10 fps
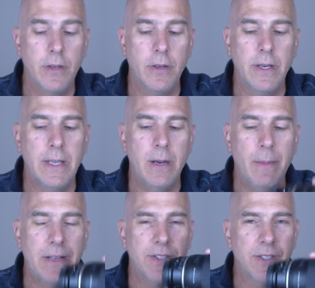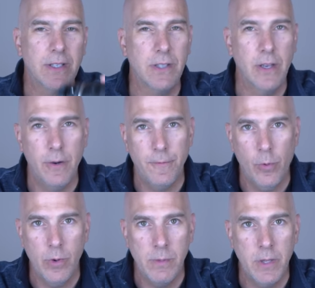you're going to get about
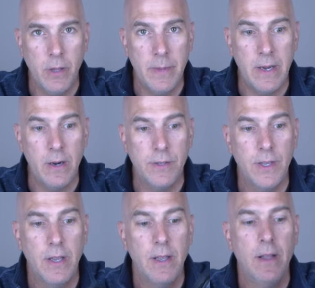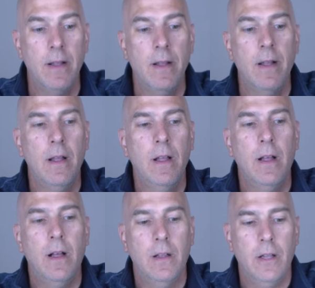640 millimeters,
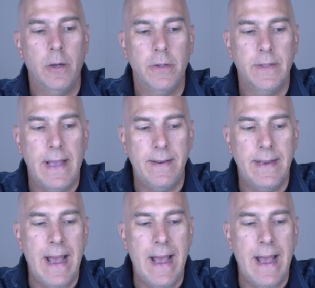along with that.